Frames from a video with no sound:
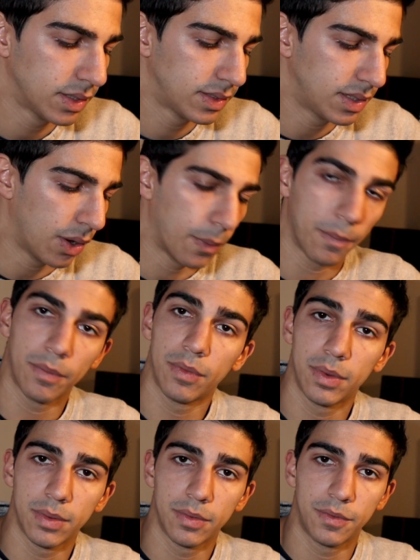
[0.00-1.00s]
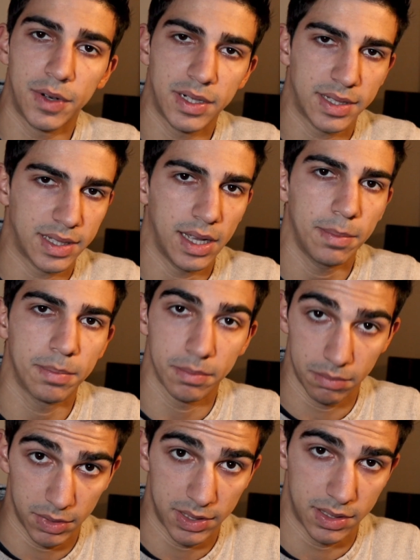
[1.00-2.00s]
So first
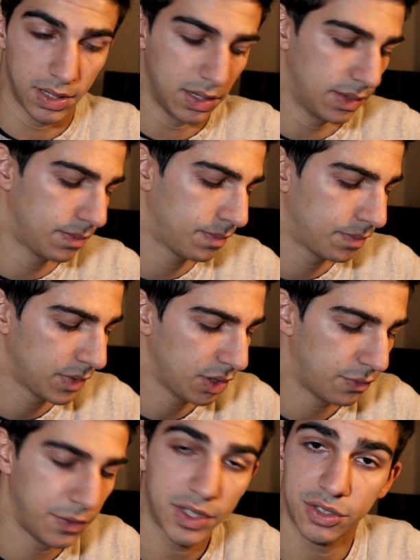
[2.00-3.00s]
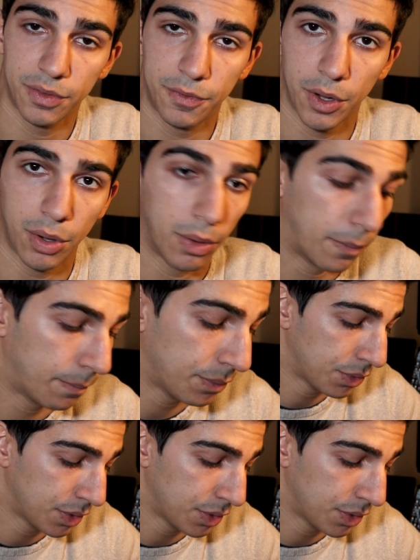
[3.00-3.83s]
step is done. You fix your photo.